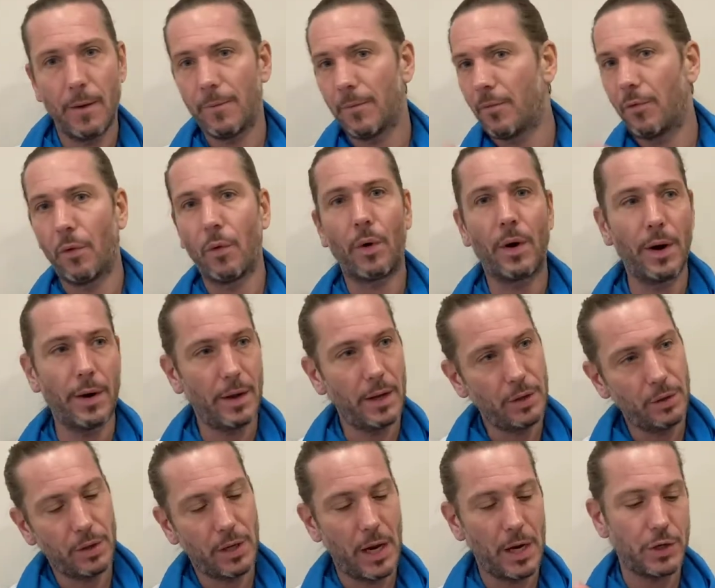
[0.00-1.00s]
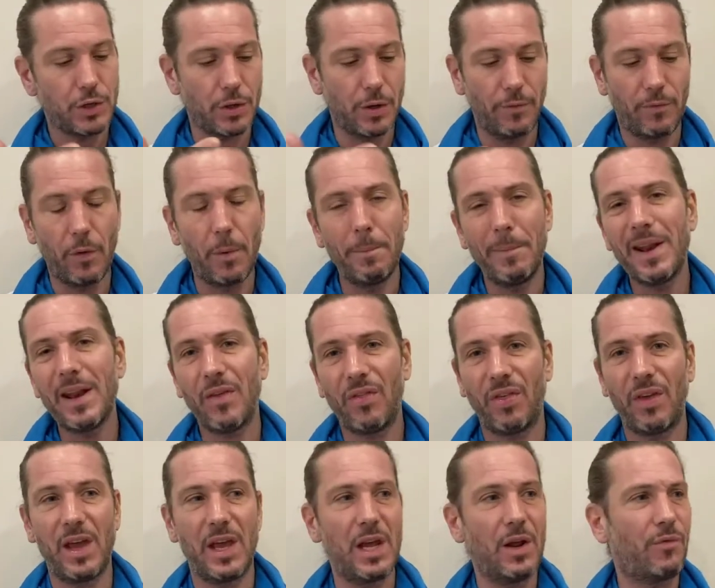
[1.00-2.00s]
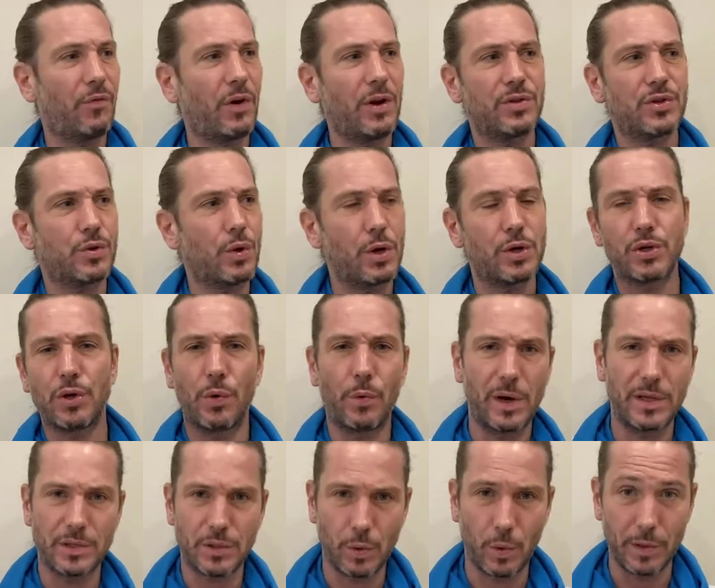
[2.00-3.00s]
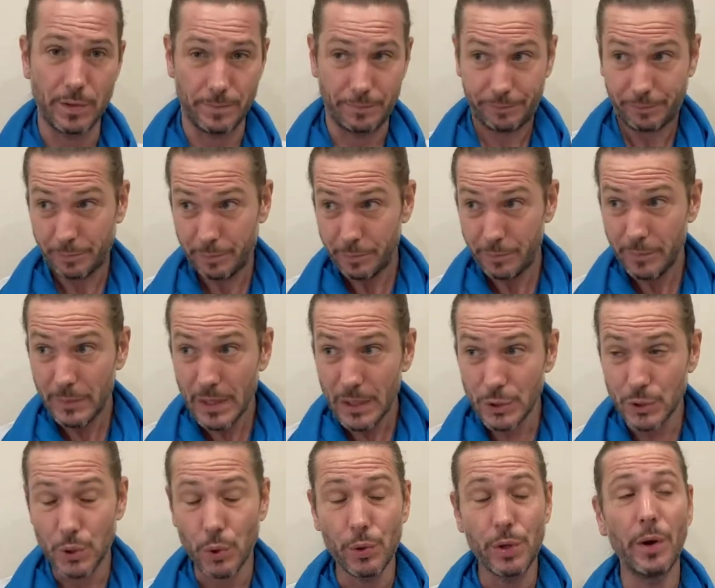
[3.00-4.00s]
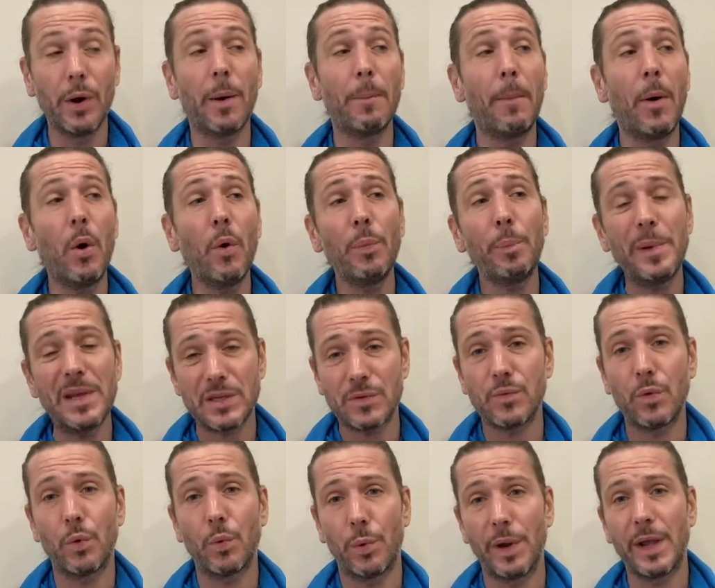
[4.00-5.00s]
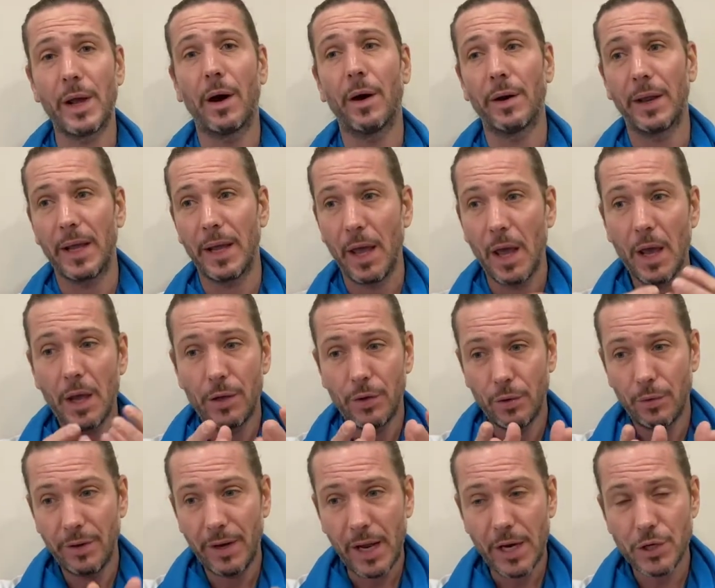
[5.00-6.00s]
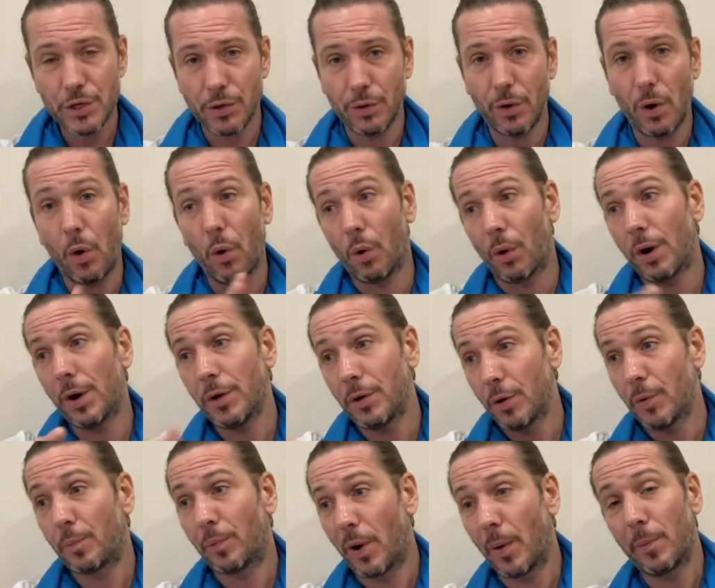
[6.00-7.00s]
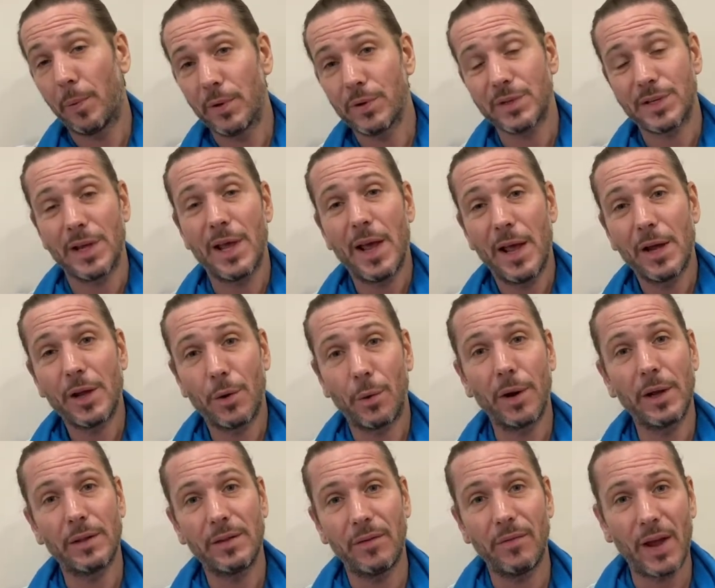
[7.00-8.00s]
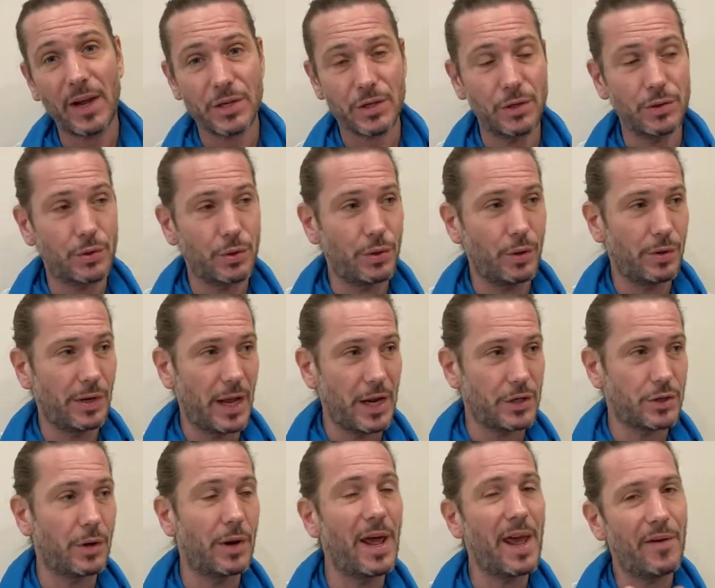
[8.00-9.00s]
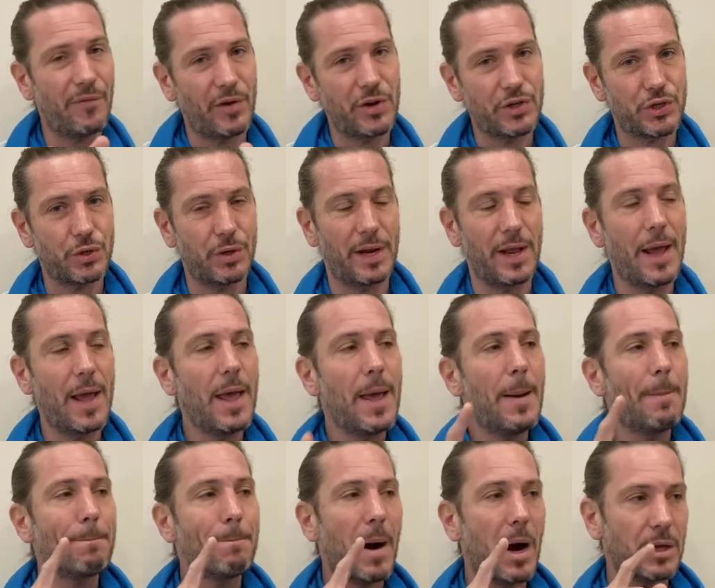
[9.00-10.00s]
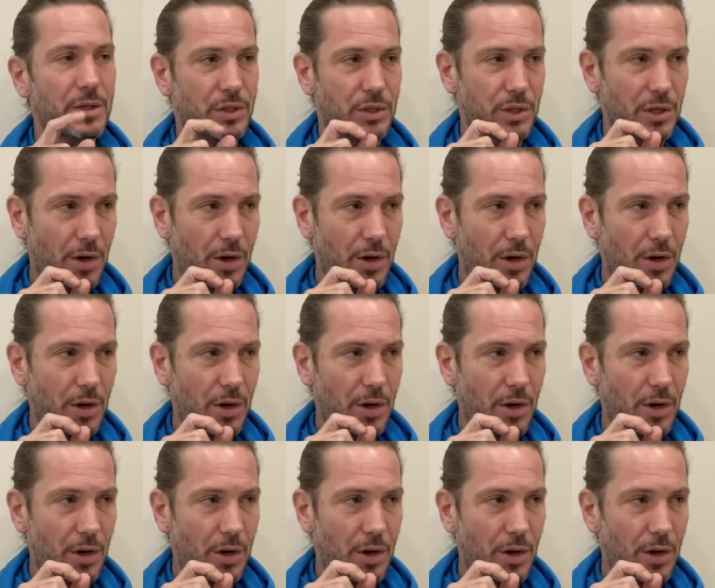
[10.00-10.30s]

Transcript: for education, for many things, infrastructure and so on. So you are more peaceful regarding your nation, or you propose corrective action to your nation eventually. But